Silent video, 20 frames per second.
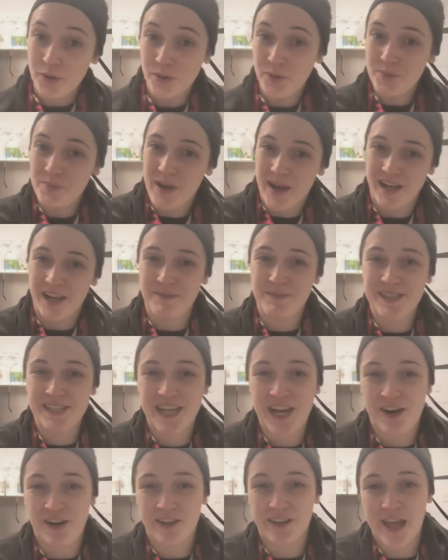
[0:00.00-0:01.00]
My name is
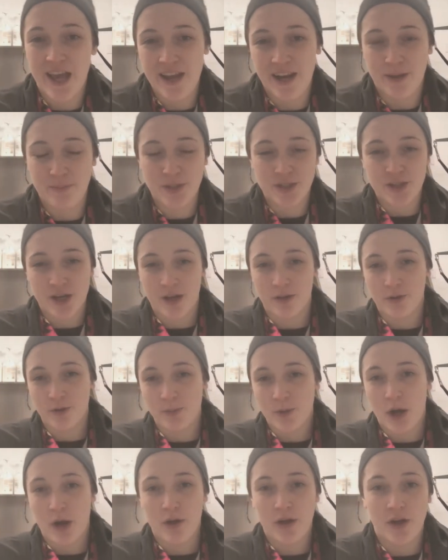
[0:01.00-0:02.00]
Caroline. I'm the dog
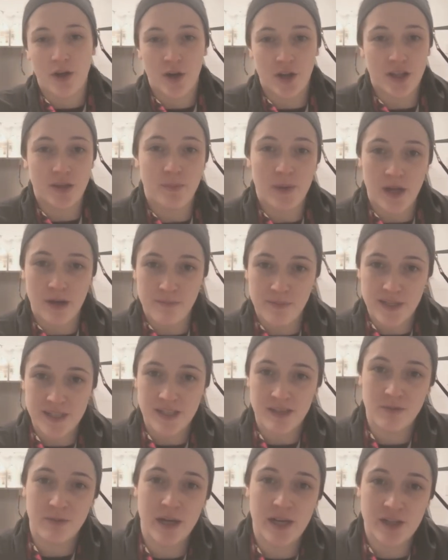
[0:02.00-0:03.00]
groomer out here at the Bed and
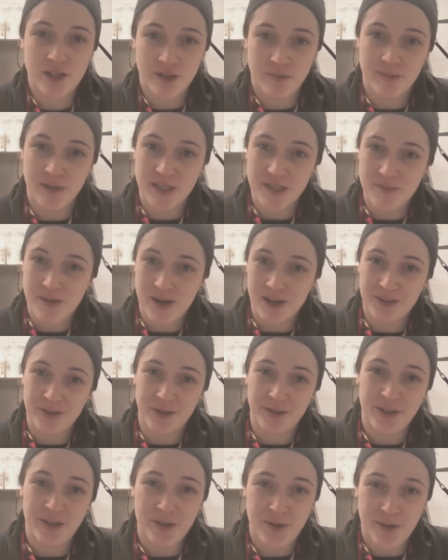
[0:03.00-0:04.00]
Biscuit Ranch in Bismarck,
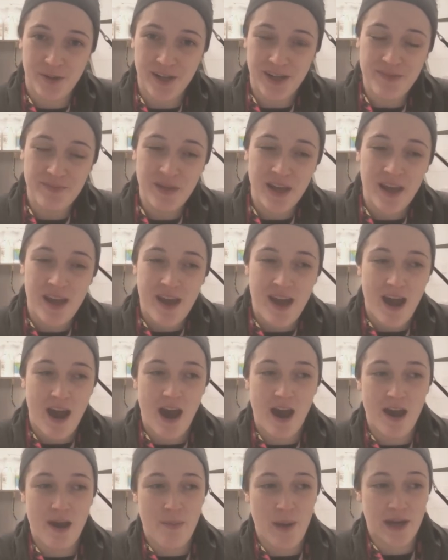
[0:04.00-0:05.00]
North Dakota.
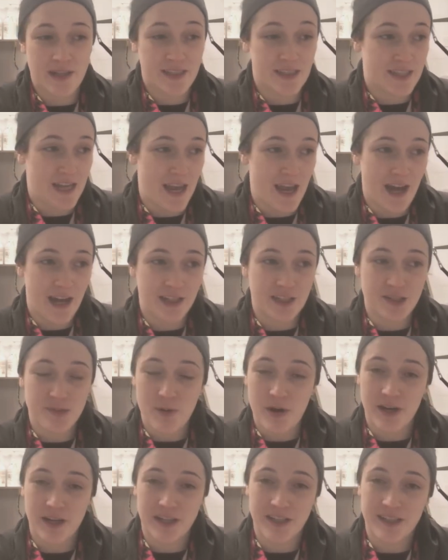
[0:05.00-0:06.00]
Today I just
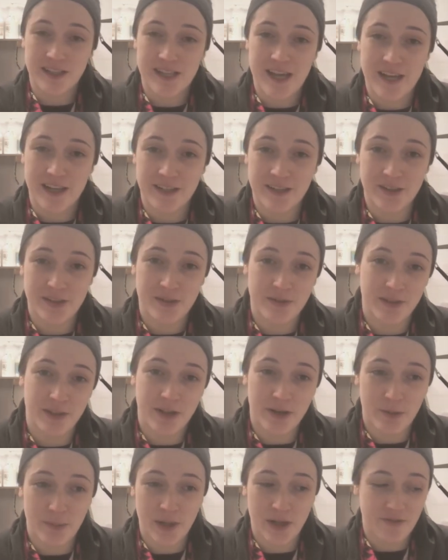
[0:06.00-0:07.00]
wanted to take a
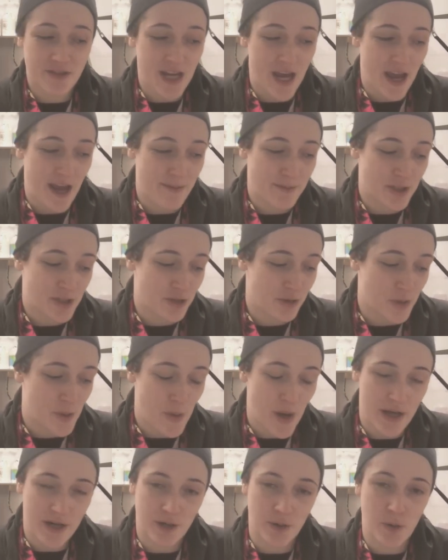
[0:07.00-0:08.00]
little bit of time to show you
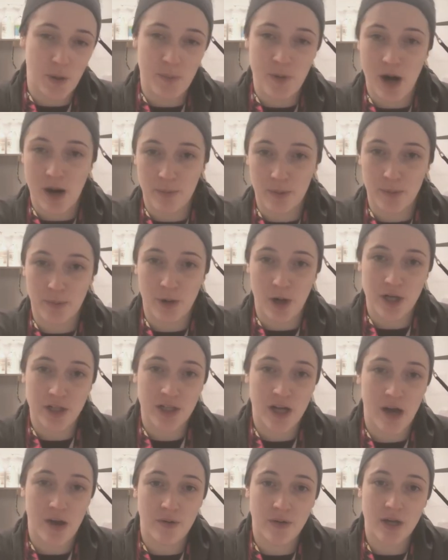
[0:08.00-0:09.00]
how to do a proper
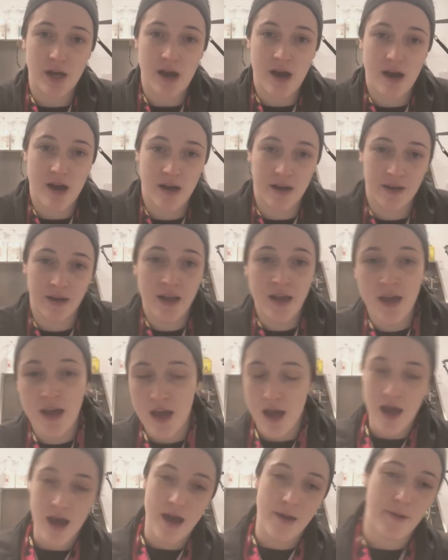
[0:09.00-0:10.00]
brush out on
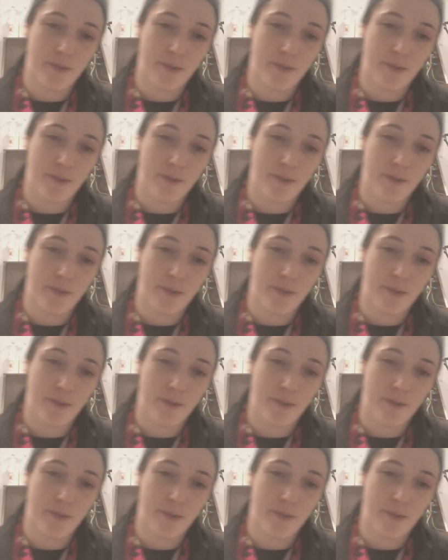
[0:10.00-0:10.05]
a